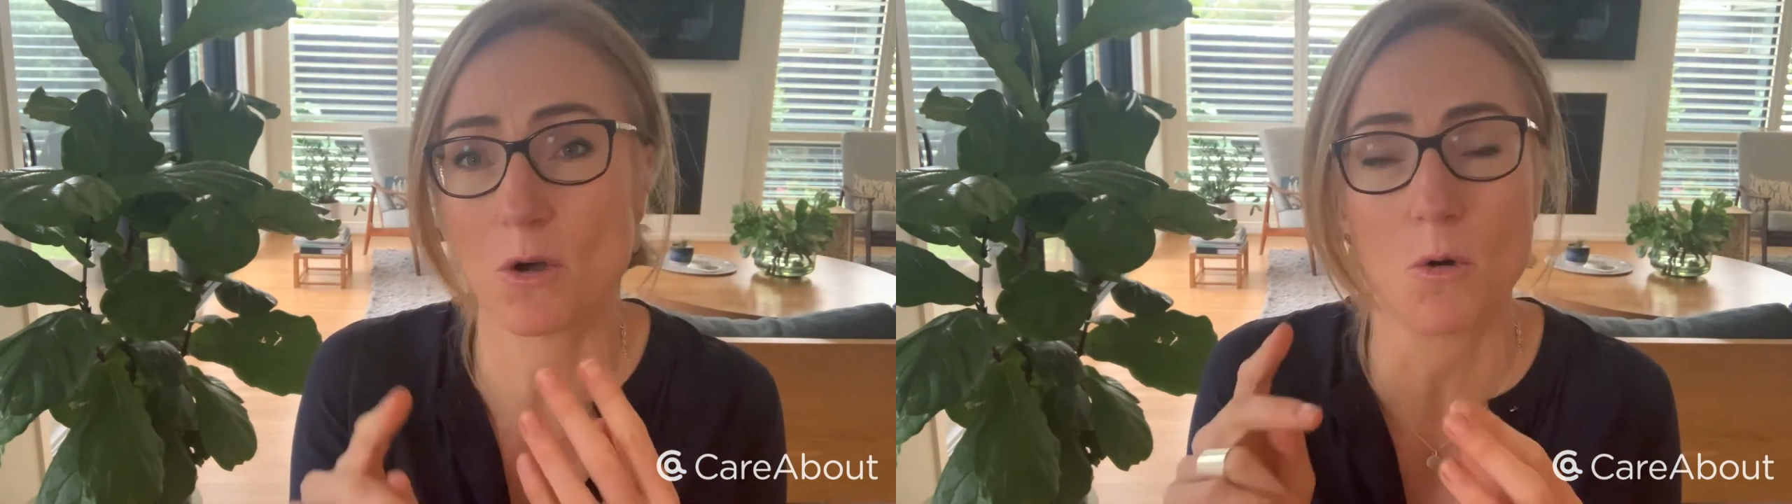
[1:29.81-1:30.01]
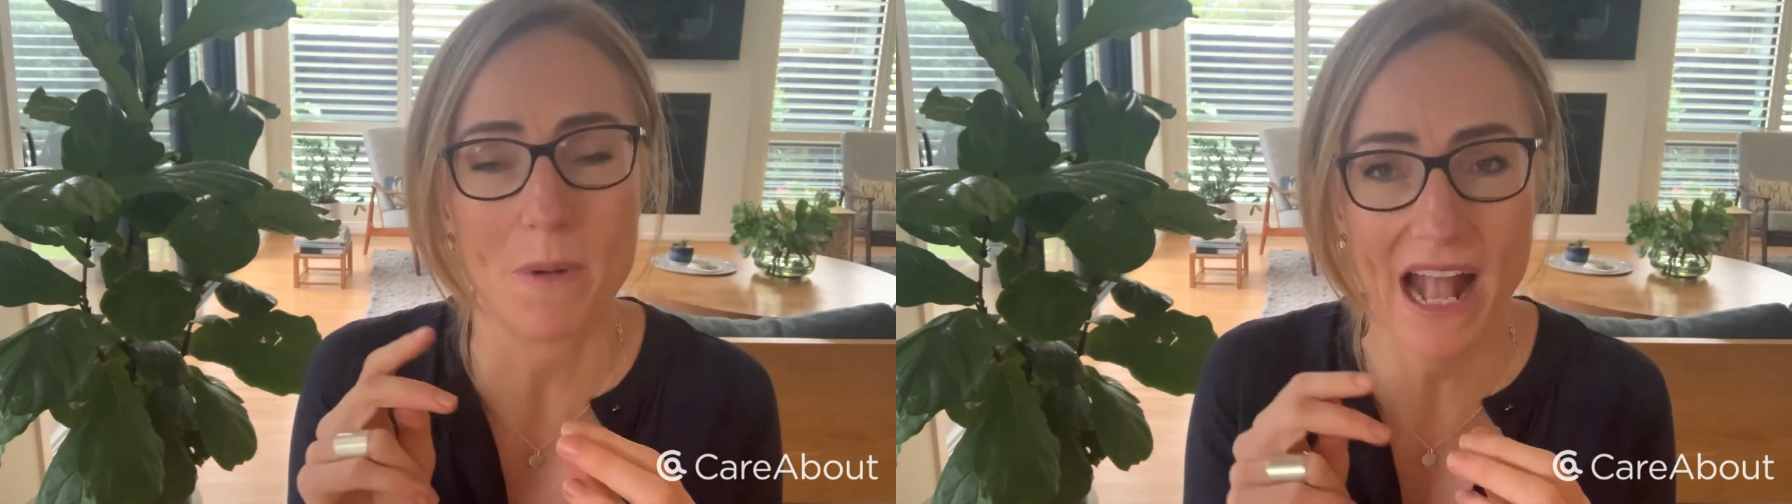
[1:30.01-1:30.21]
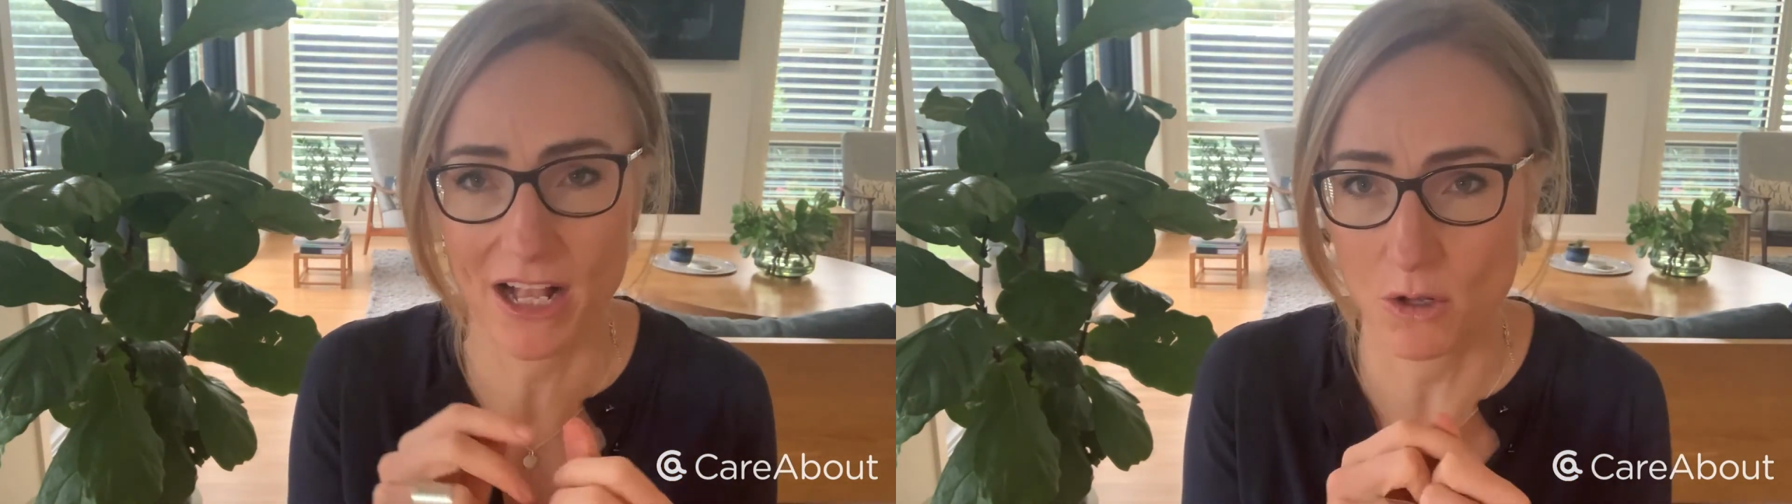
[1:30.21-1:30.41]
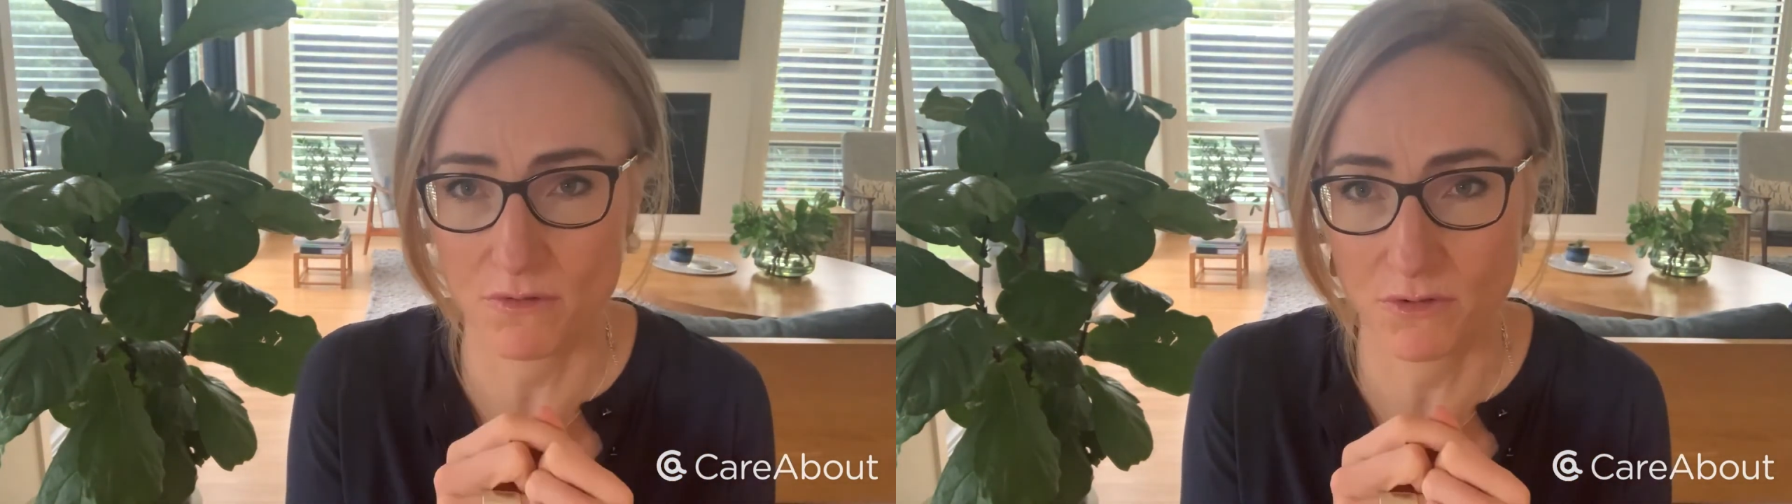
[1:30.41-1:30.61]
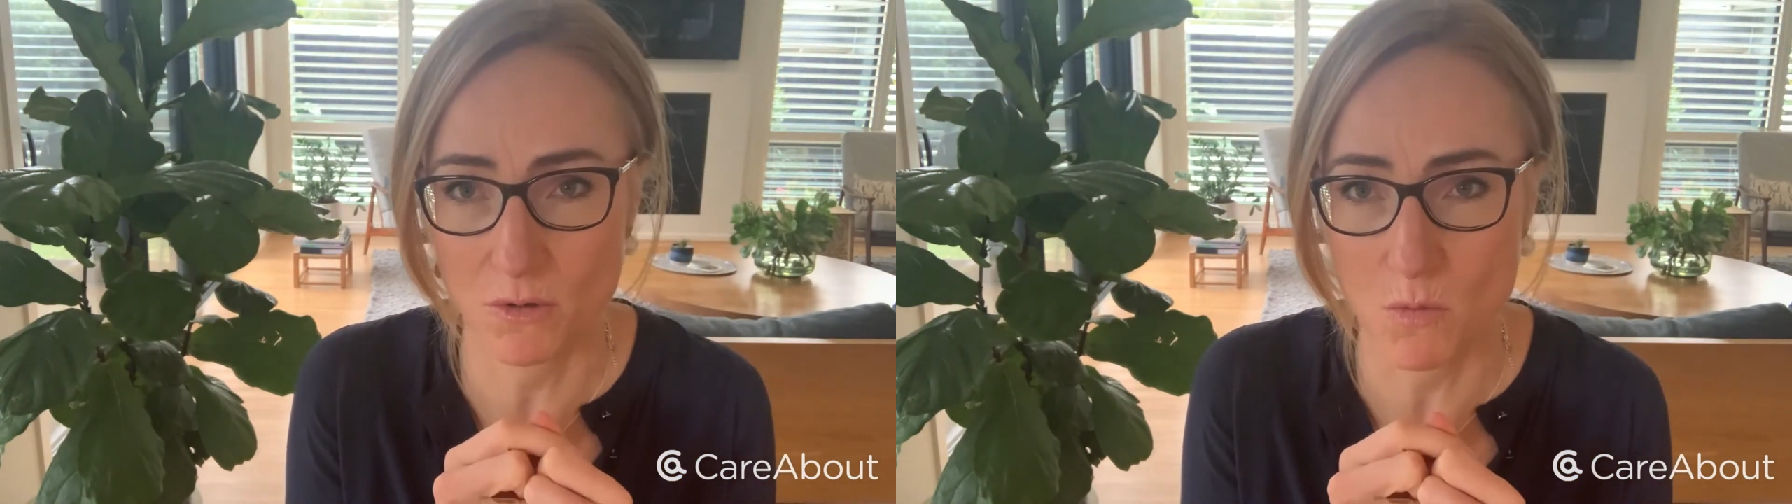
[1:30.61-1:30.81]
or paying
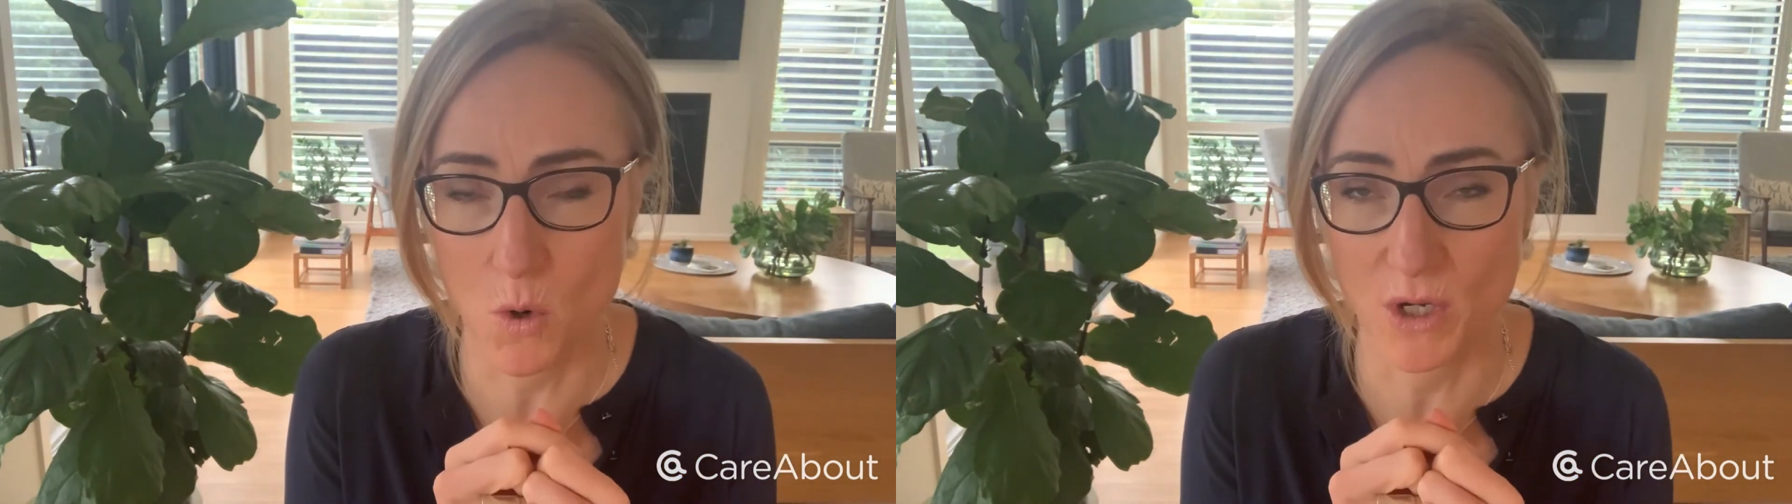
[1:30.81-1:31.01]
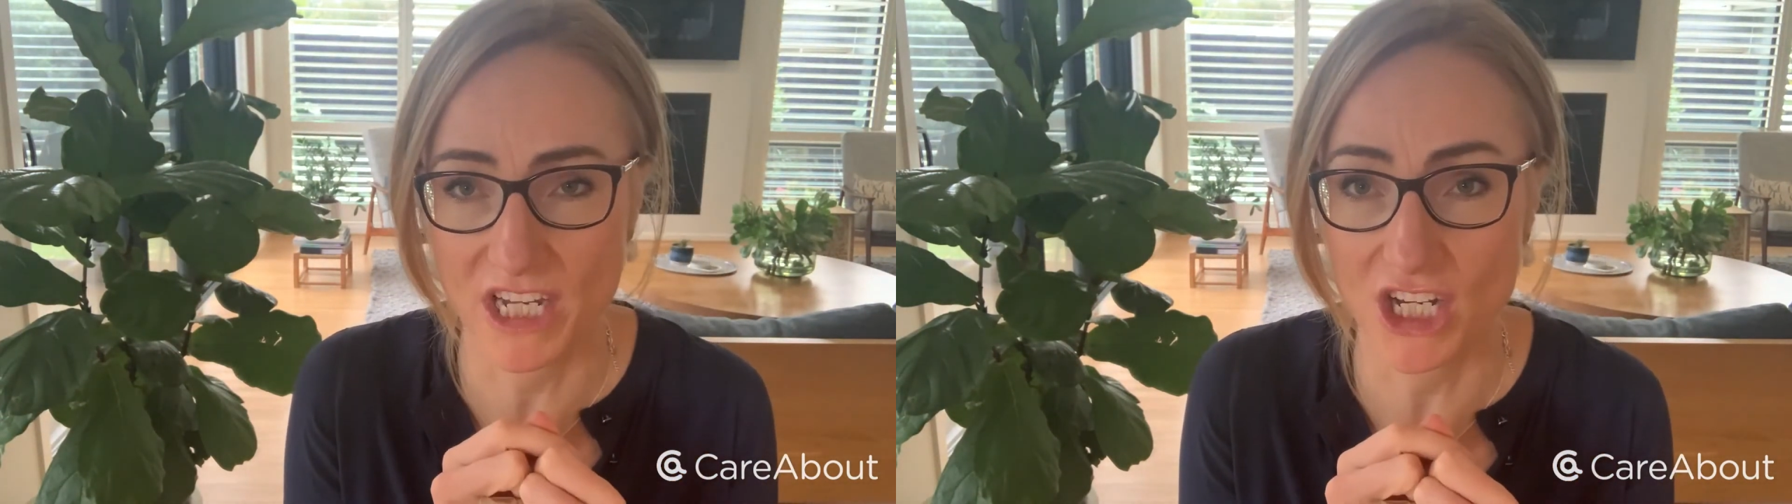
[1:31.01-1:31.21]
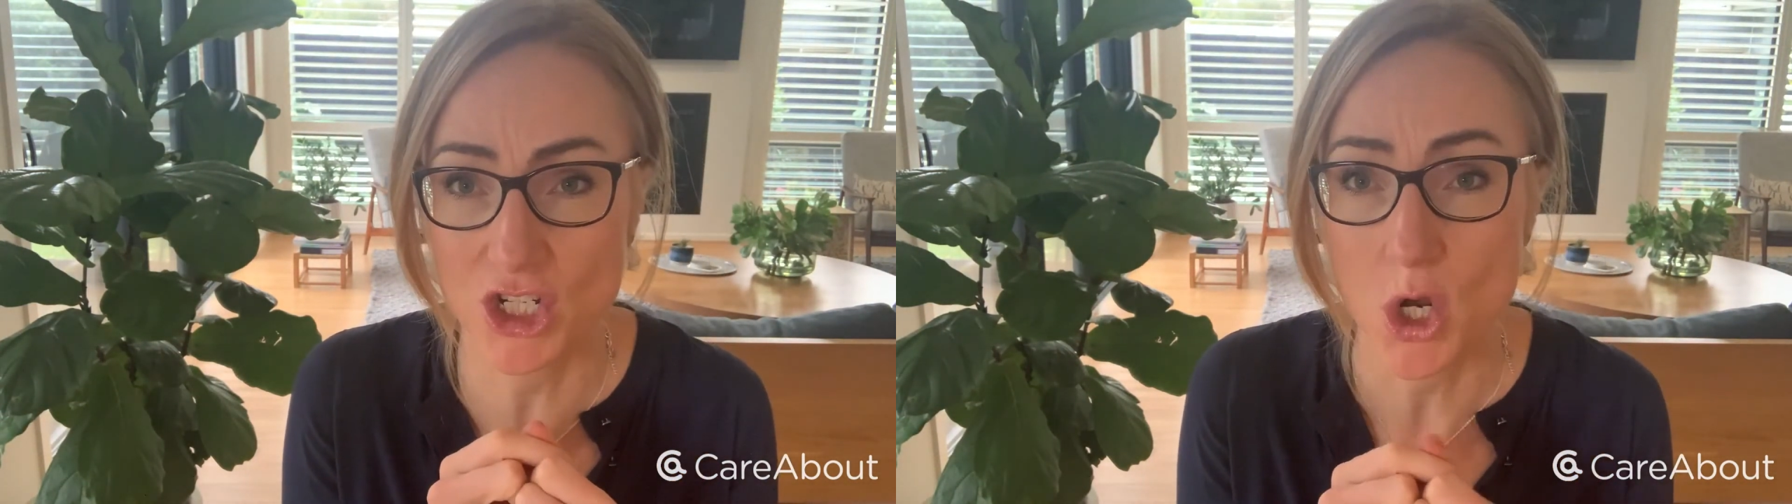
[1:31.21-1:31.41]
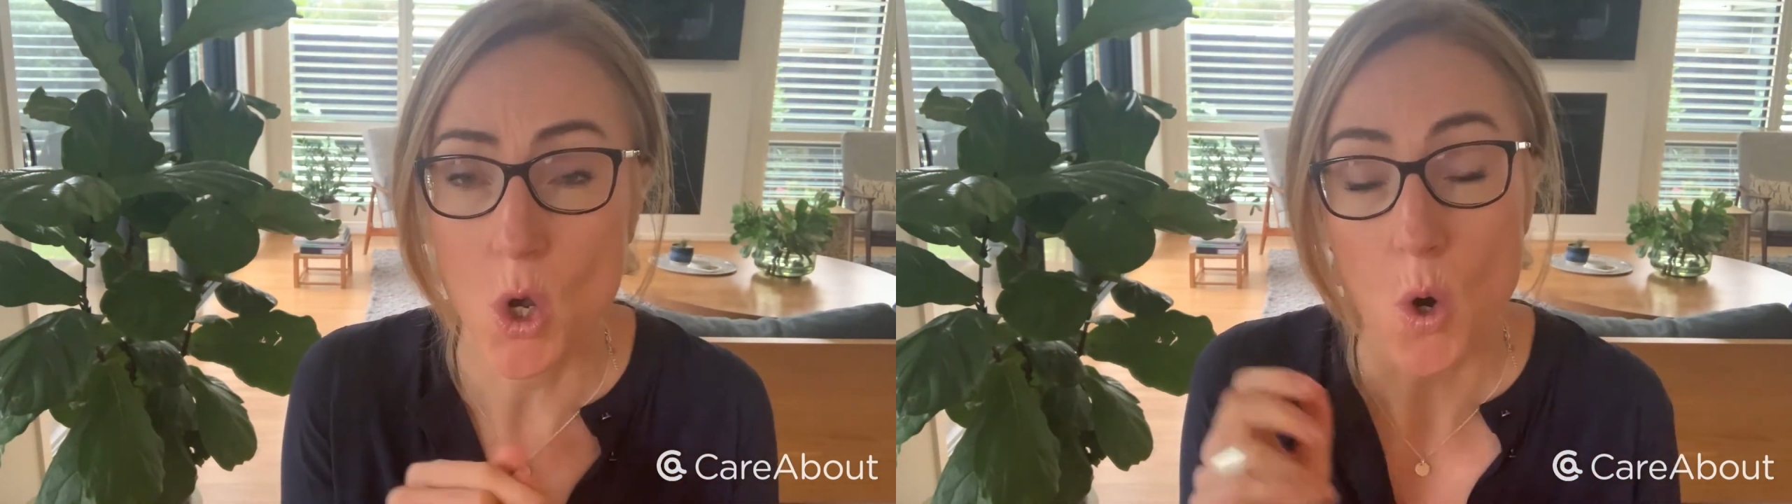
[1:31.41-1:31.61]
off your mortgage